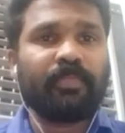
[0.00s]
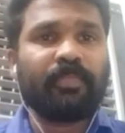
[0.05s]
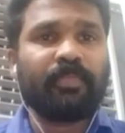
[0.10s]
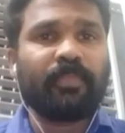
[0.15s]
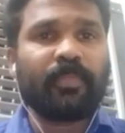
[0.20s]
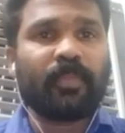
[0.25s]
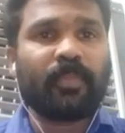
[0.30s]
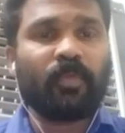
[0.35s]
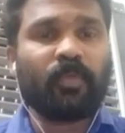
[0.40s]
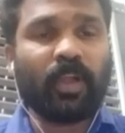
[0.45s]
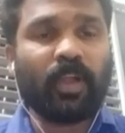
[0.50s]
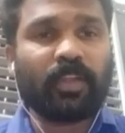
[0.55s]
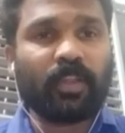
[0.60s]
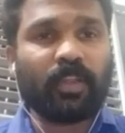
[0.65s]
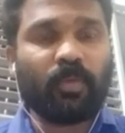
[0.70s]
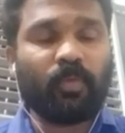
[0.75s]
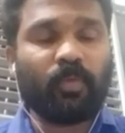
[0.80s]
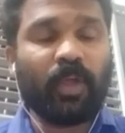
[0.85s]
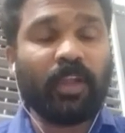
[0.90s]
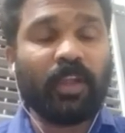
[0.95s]
water,
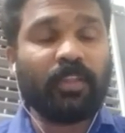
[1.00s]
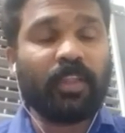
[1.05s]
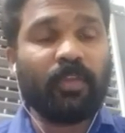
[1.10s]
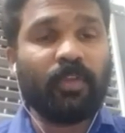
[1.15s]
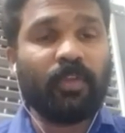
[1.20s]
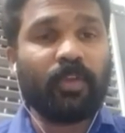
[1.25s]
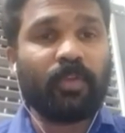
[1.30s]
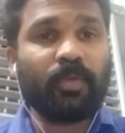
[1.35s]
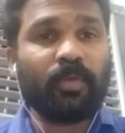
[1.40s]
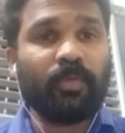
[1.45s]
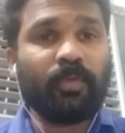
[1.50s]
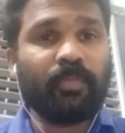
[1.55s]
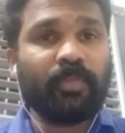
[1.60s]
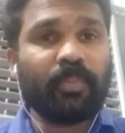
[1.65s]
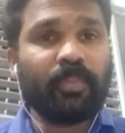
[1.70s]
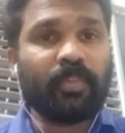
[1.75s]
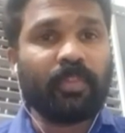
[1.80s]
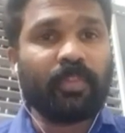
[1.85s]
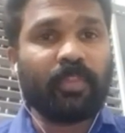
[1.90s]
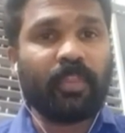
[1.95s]
what they will do?
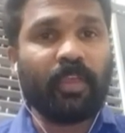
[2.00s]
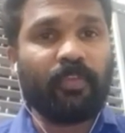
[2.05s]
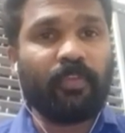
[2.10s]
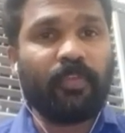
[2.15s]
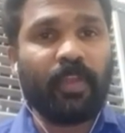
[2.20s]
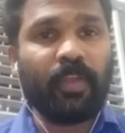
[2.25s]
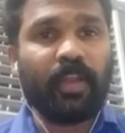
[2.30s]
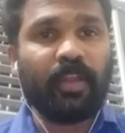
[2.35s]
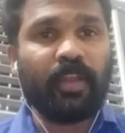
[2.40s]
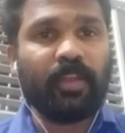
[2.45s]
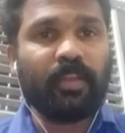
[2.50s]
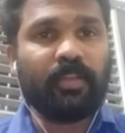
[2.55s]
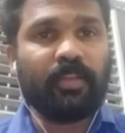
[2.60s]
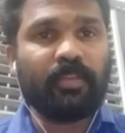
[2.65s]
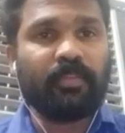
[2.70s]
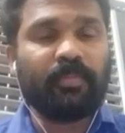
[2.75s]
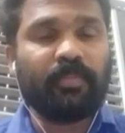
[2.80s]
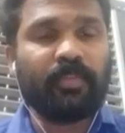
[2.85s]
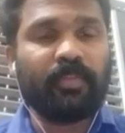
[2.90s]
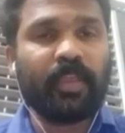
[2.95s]
They fill
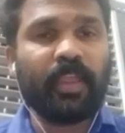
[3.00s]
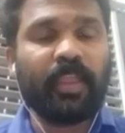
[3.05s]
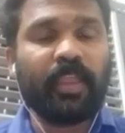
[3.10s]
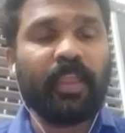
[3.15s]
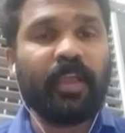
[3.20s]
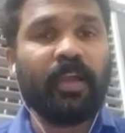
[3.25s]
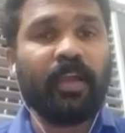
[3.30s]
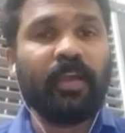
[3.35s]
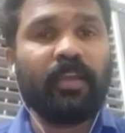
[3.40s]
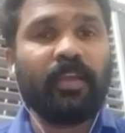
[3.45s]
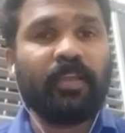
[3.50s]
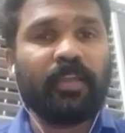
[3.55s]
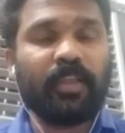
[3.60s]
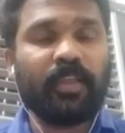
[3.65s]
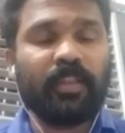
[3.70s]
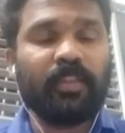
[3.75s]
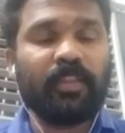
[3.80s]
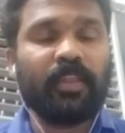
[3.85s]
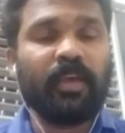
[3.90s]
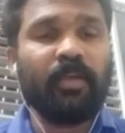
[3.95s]
the air
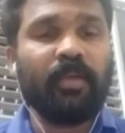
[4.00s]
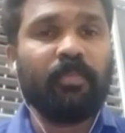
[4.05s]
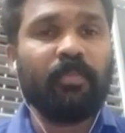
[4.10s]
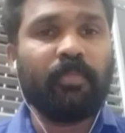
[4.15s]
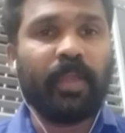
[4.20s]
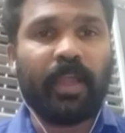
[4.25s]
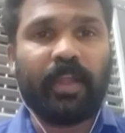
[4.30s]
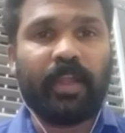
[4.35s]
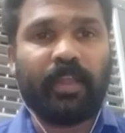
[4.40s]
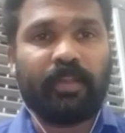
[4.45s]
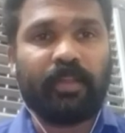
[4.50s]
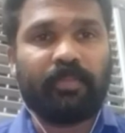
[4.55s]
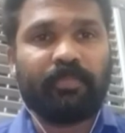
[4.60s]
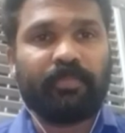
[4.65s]
in the bladder.